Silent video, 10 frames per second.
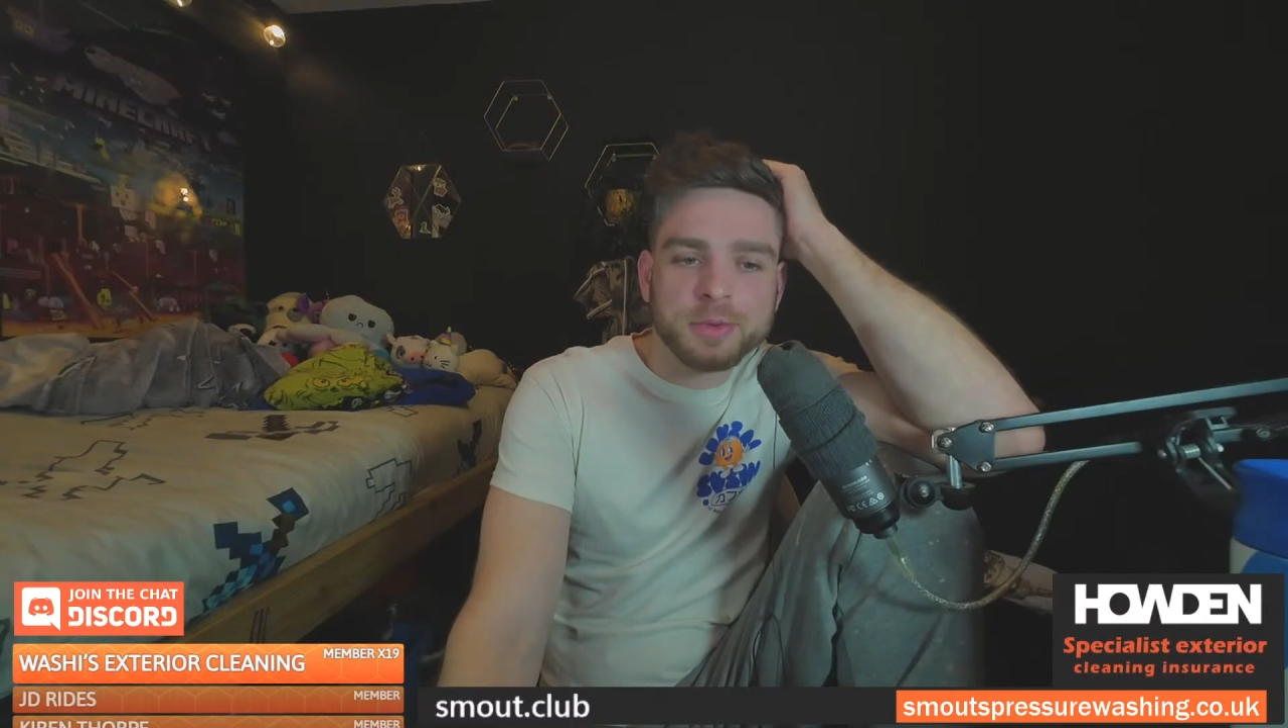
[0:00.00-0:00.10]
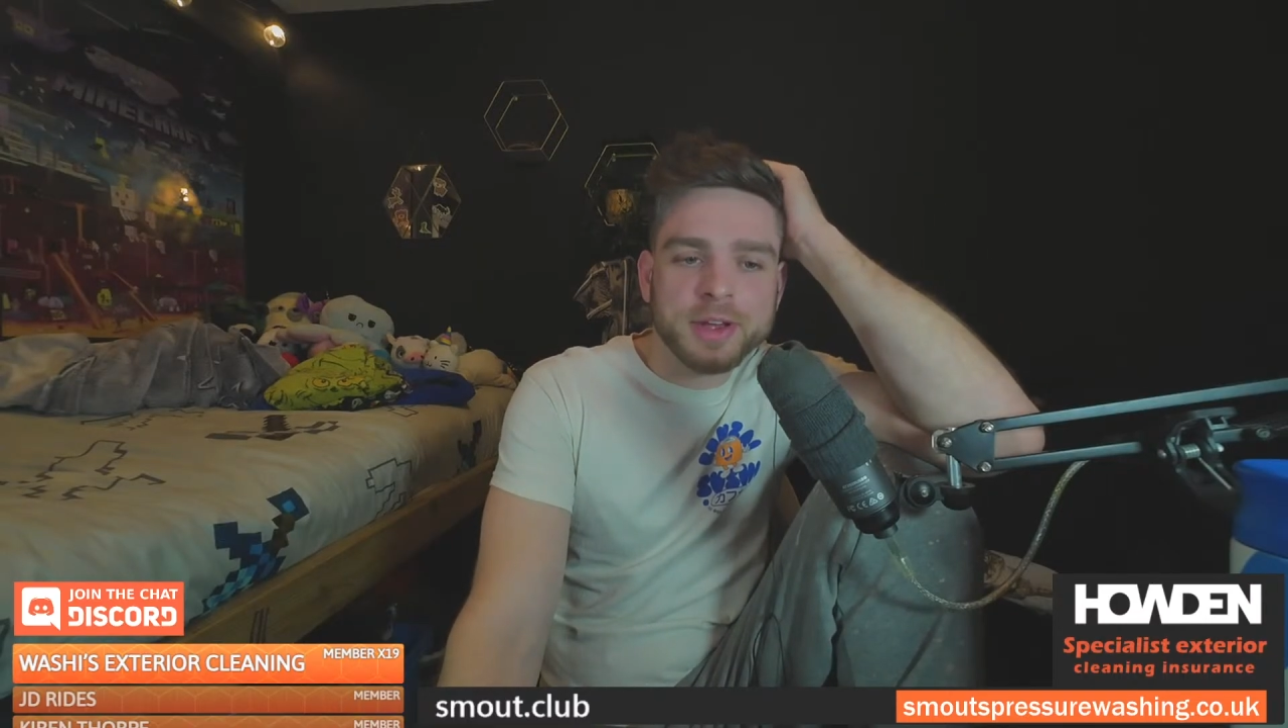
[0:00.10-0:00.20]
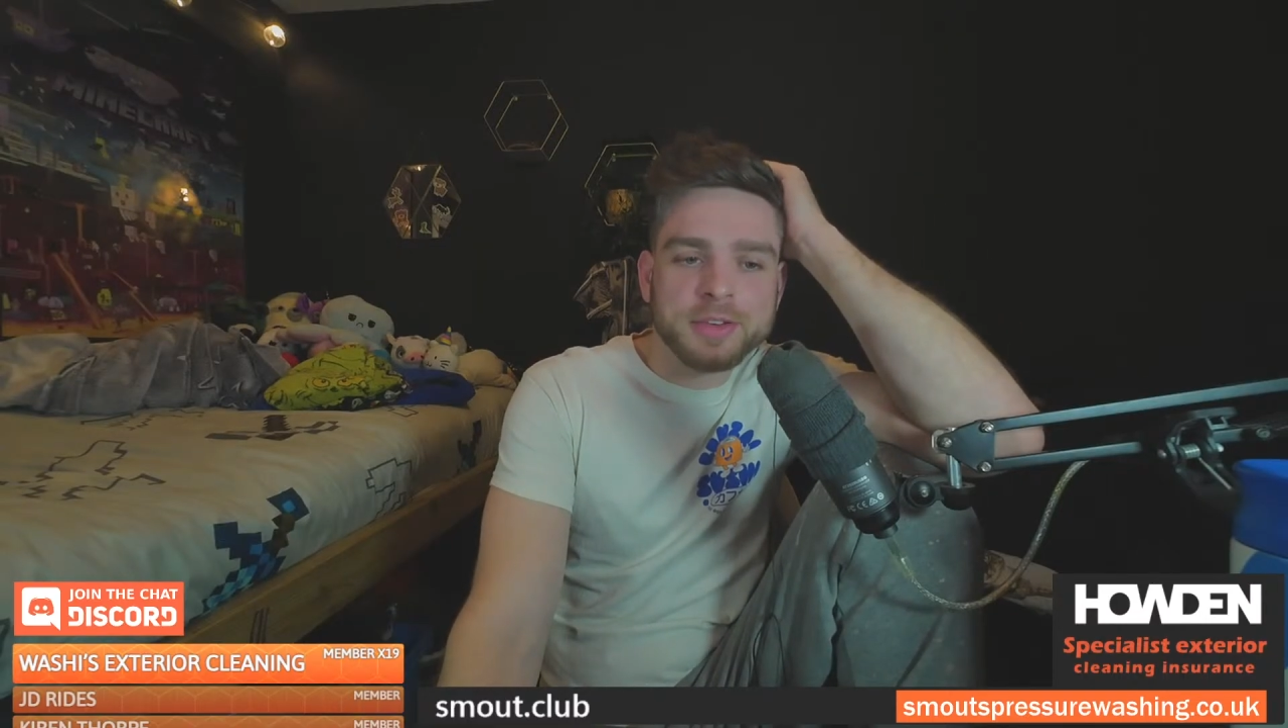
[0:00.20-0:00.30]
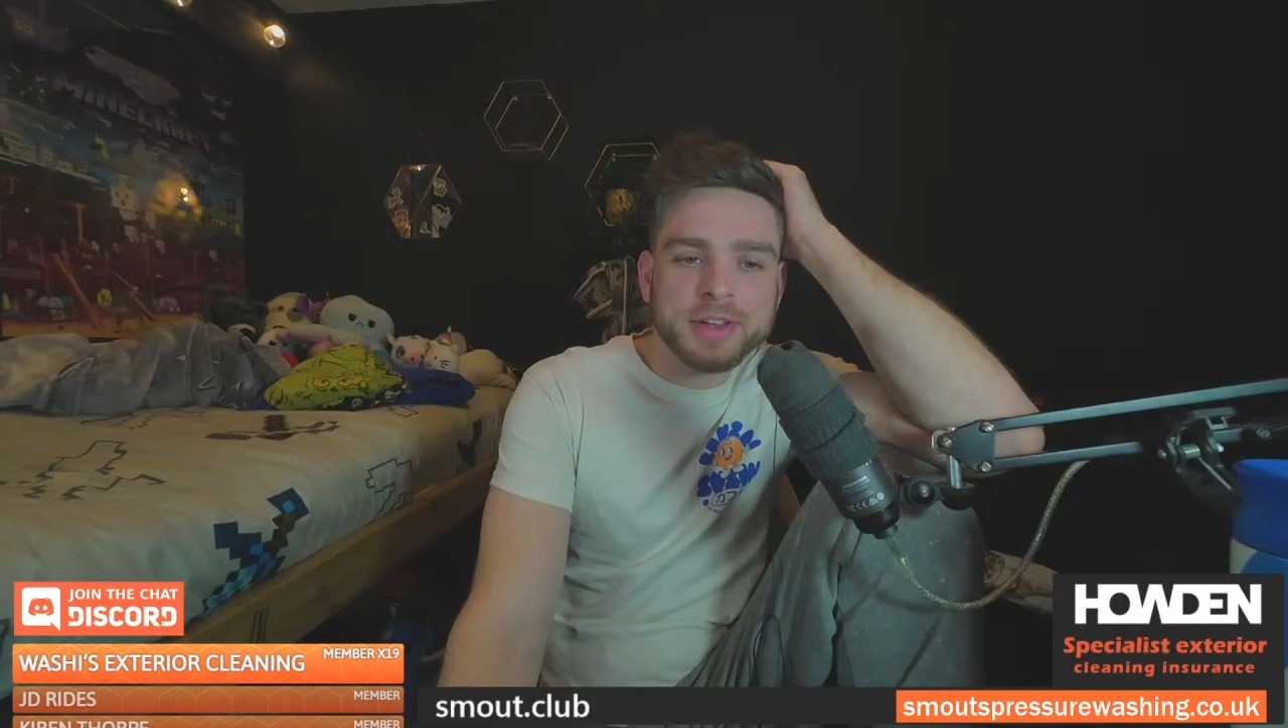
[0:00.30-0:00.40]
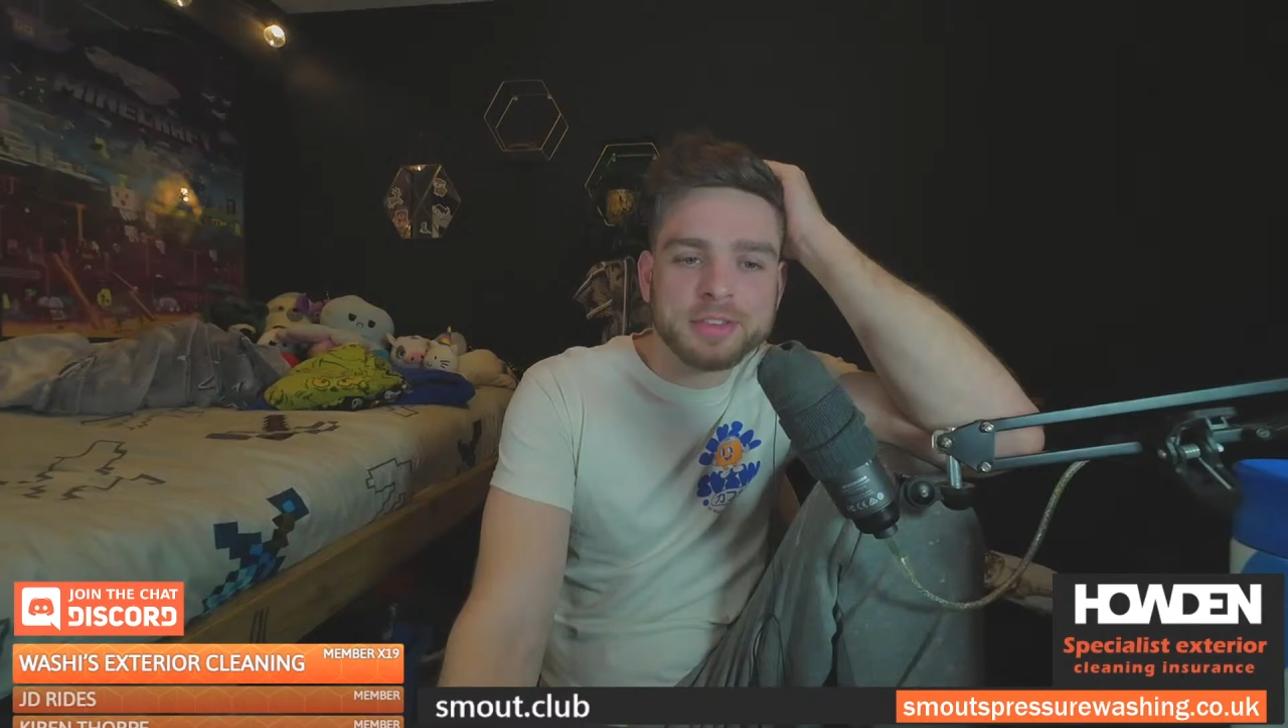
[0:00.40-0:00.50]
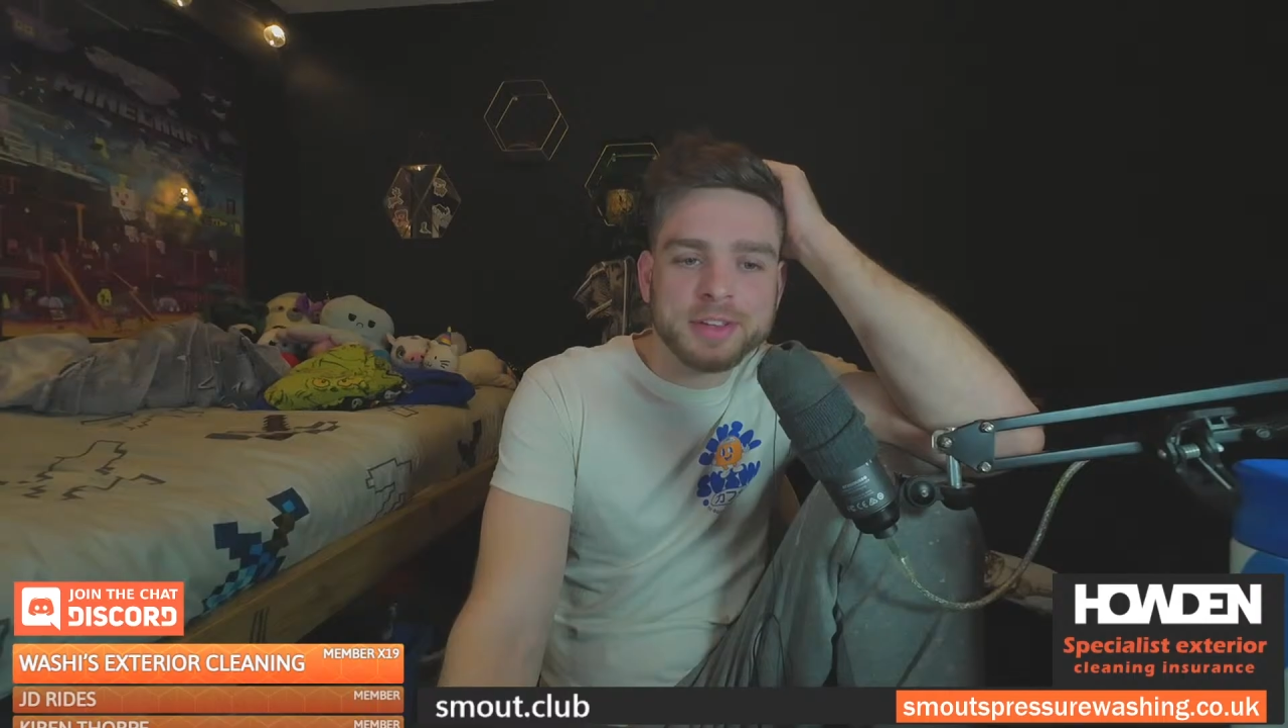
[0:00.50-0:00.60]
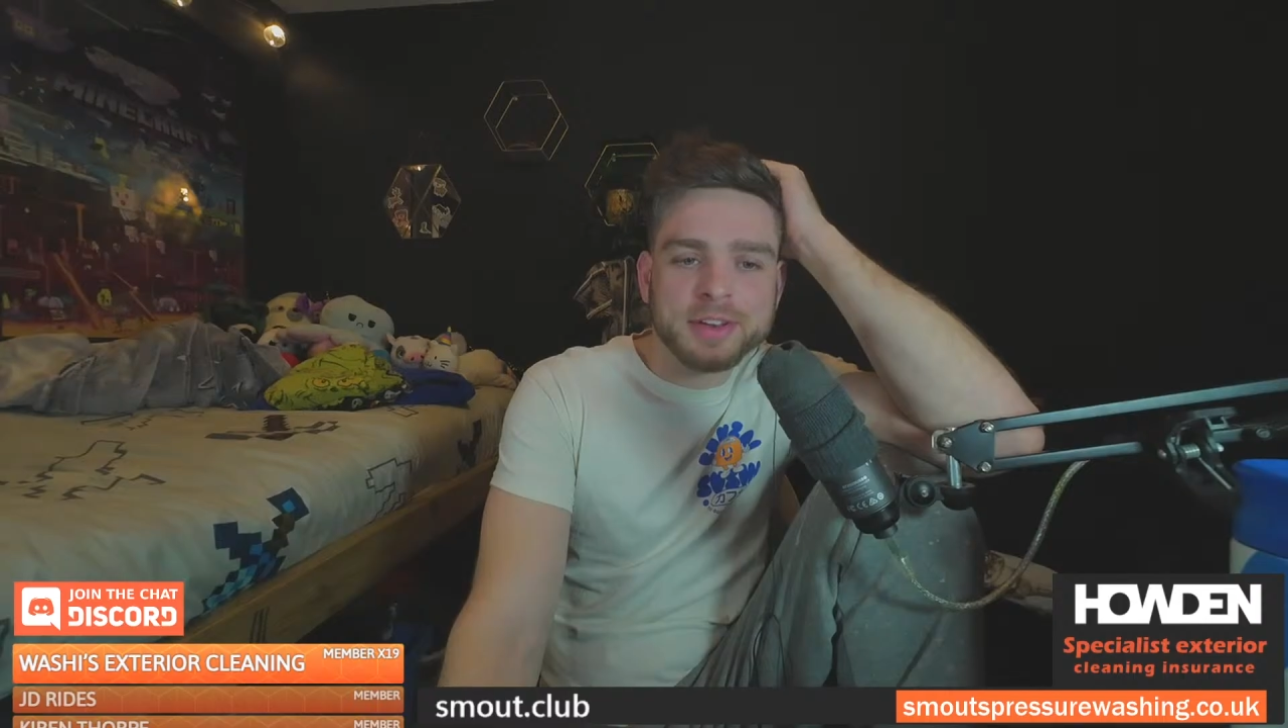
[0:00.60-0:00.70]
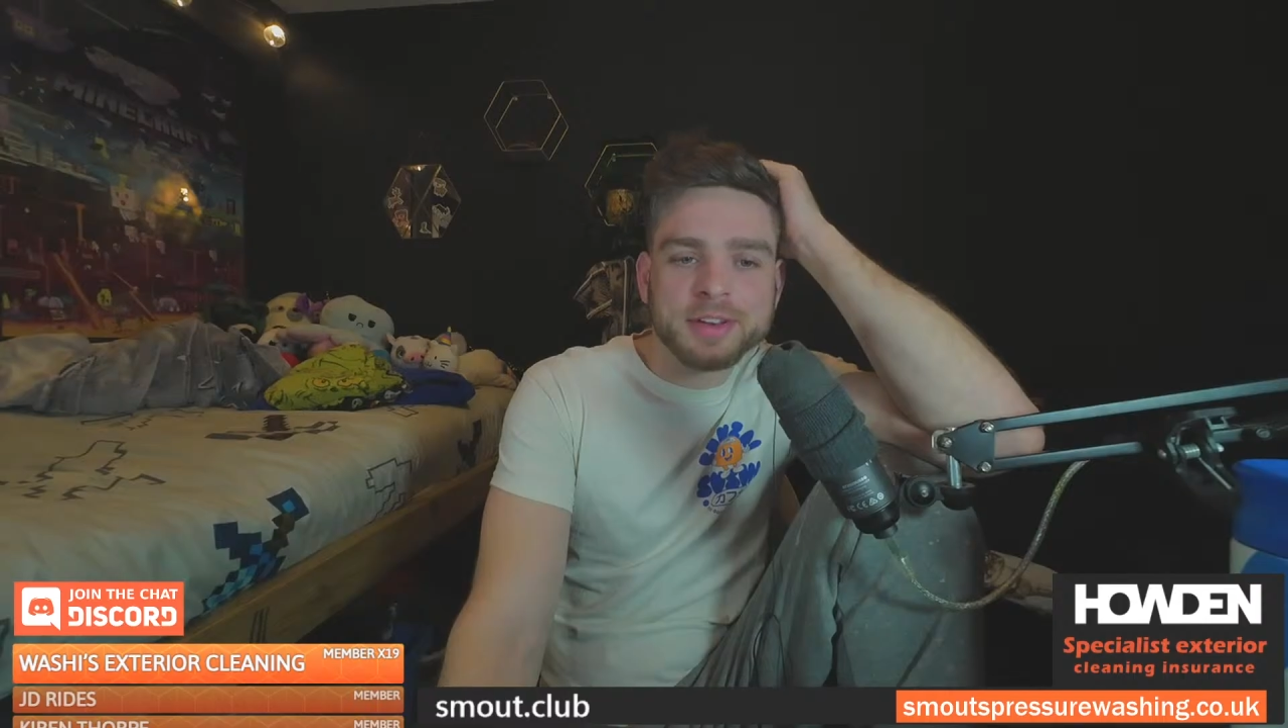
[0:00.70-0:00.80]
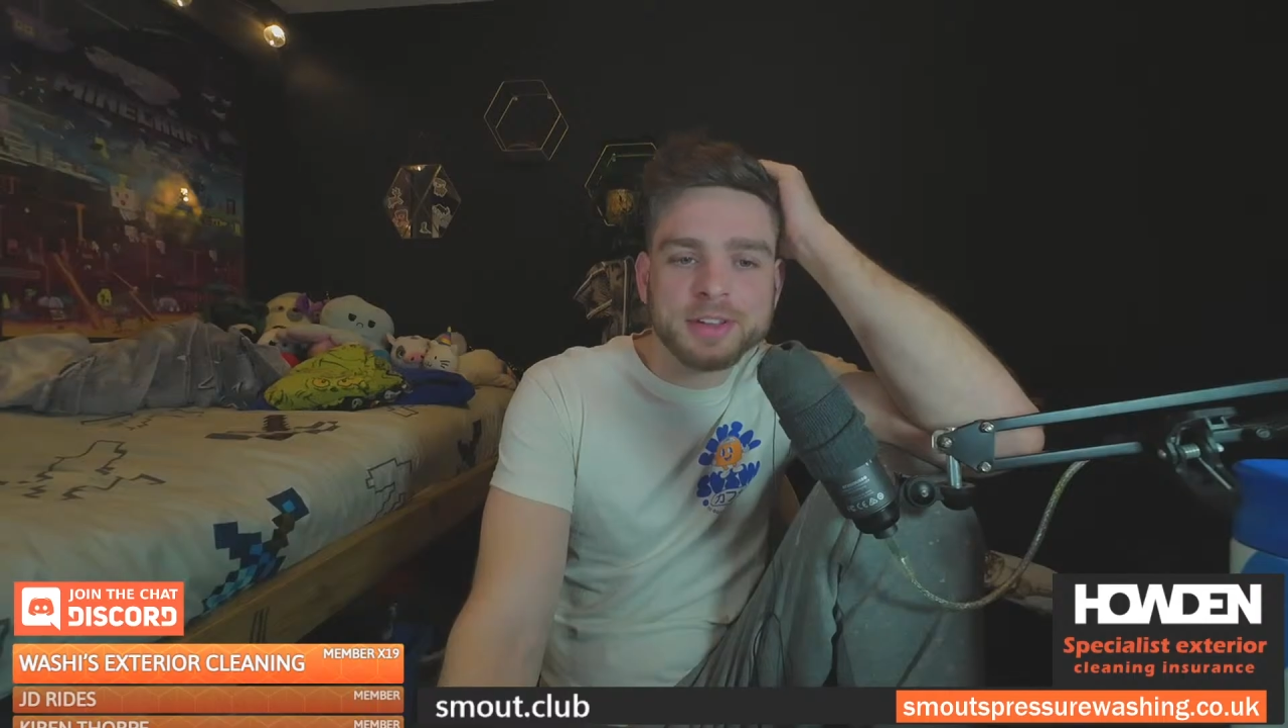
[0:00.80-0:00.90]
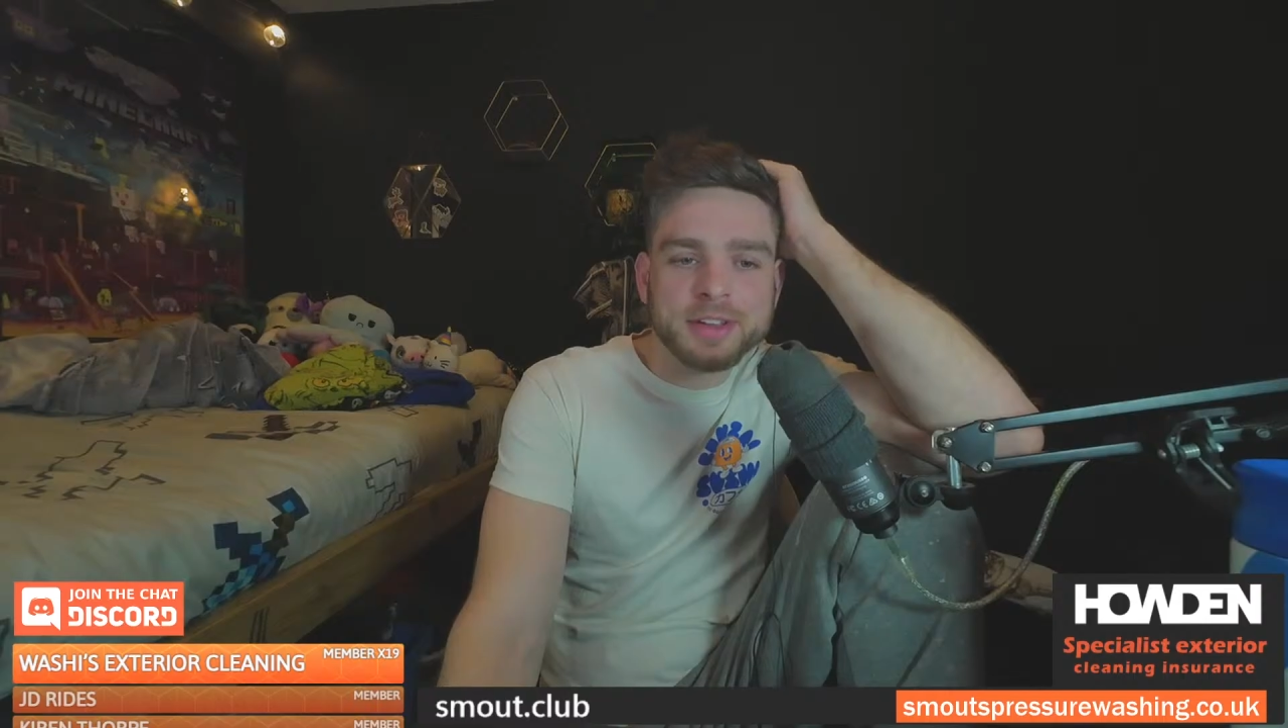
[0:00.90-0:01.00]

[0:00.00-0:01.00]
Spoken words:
way of asking,